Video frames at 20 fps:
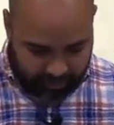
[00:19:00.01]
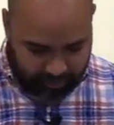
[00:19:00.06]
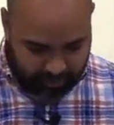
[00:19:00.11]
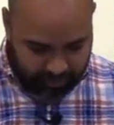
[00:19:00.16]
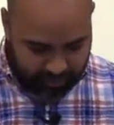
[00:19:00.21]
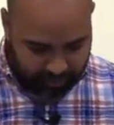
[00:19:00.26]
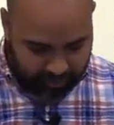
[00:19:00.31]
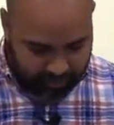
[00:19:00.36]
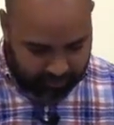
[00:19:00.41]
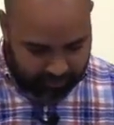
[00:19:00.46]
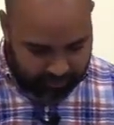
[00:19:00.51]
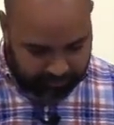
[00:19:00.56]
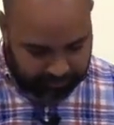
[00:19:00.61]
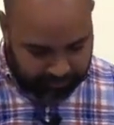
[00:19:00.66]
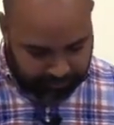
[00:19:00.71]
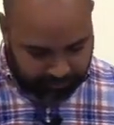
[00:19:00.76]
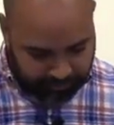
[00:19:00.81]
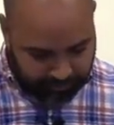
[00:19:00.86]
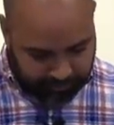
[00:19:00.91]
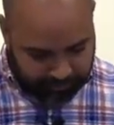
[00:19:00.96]

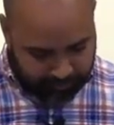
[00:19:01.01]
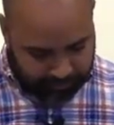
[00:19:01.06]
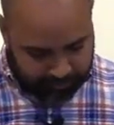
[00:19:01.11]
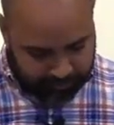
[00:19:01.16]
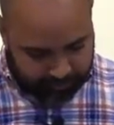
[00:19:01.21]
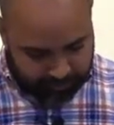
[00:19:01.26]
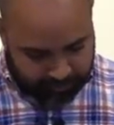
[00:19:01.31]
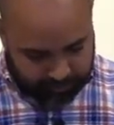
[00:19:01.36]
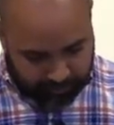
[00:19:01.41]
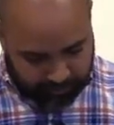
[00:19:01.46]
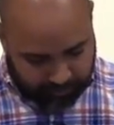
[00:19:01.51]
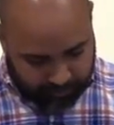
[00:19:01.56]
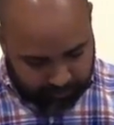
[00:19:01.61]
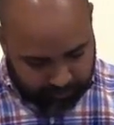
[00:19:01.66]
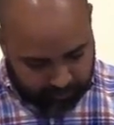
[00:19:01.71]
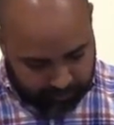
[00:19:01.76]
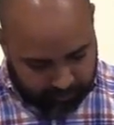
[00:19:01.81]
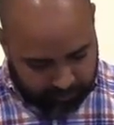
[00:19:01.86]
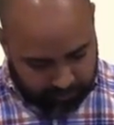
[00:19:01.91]
(silence)